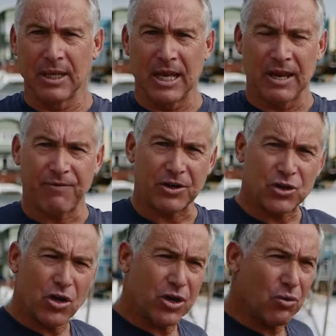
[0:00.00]
If I
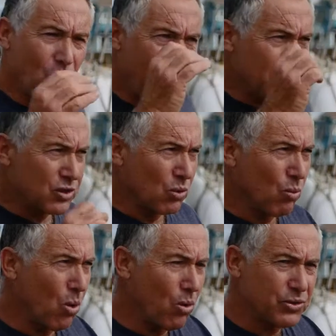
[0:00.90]
turn and run
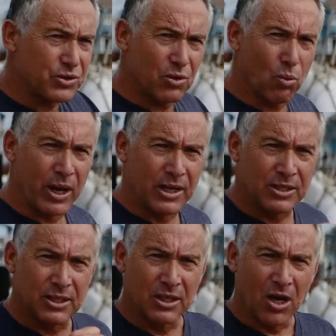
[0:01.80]
towards the
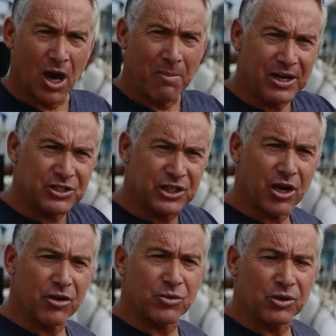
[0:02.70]
wind, I'm actually
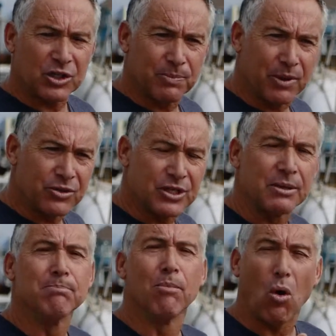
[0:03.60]
going to
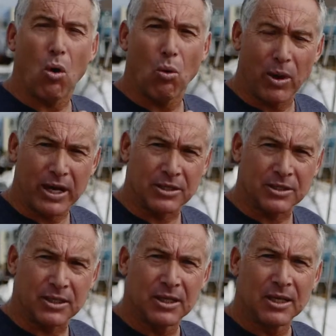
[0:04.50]
experiencing more
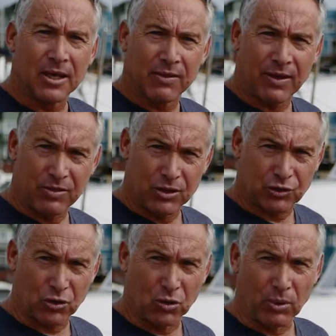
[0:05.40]
wind than the
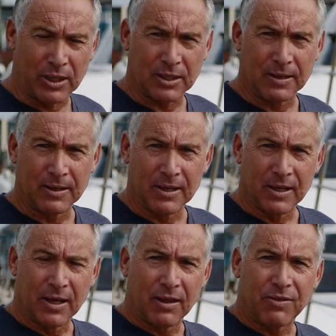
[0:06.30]
true wind.
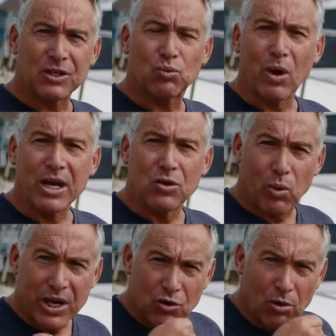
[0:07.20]
This wind,
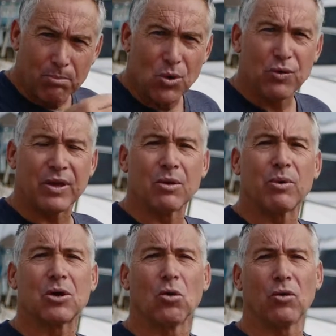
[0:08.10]
when you're moving,
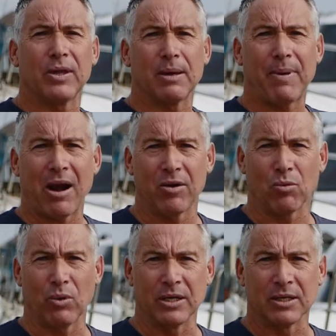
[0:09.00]
we call the apparent
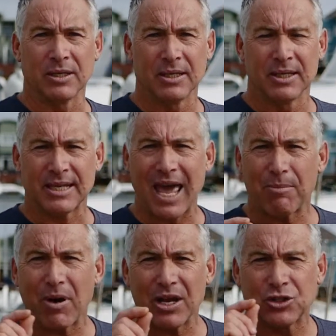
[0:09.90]
wind.
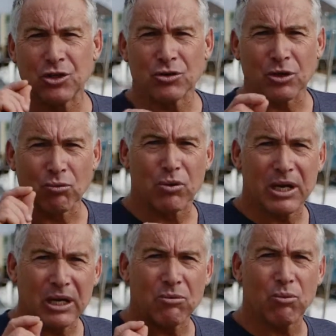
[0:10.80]
Catamarans use it
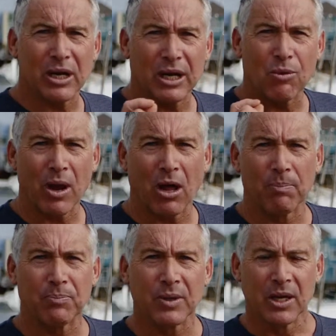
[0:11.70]
really, really well.
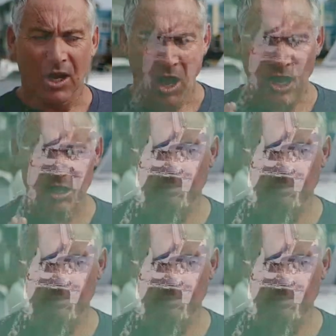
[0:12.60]
I can